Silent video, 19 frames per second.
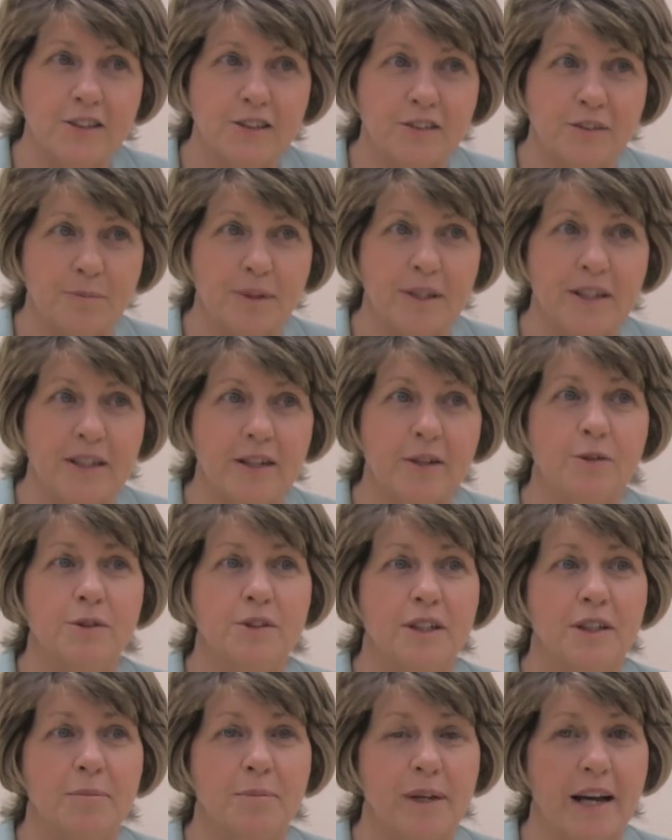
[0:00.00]
to speak out
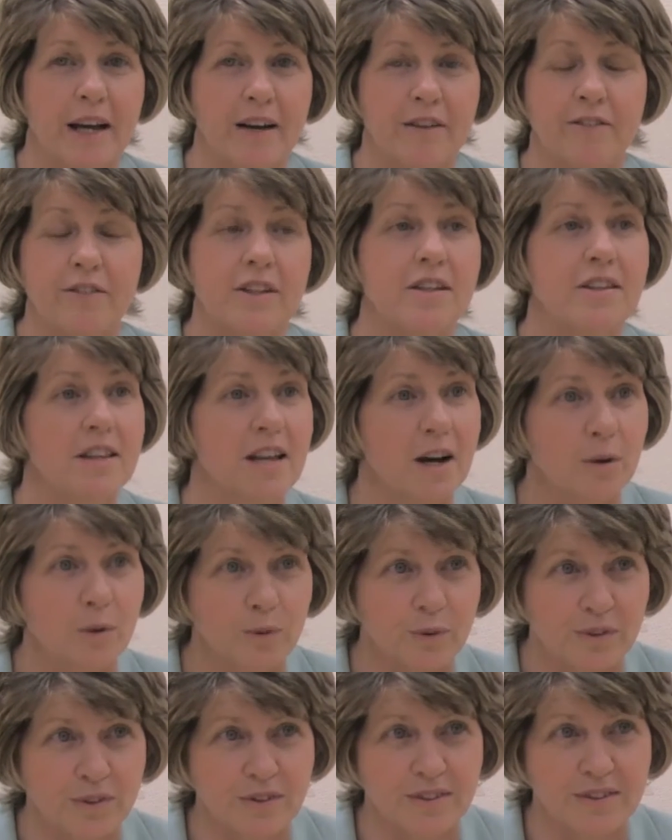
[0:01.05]
on behalf of the
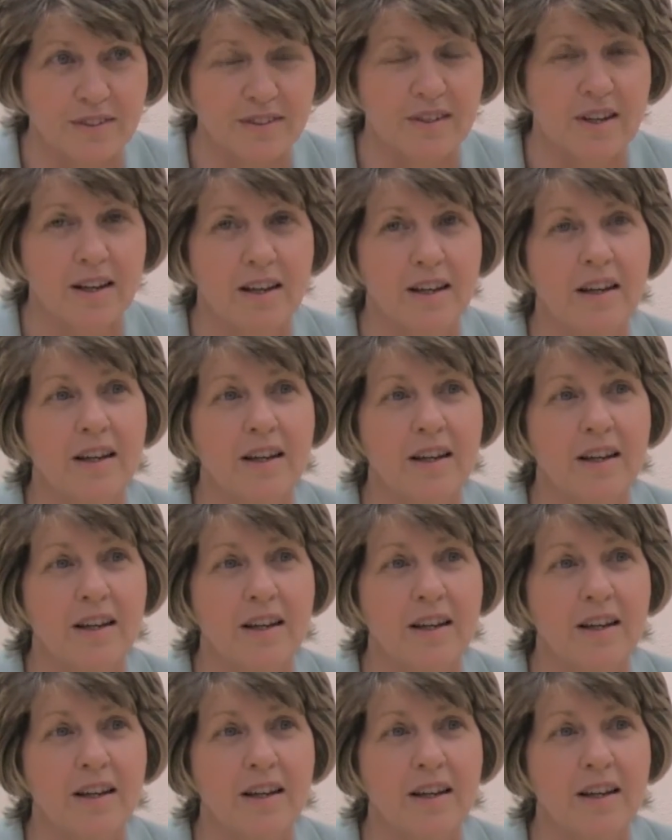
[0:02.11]
thousands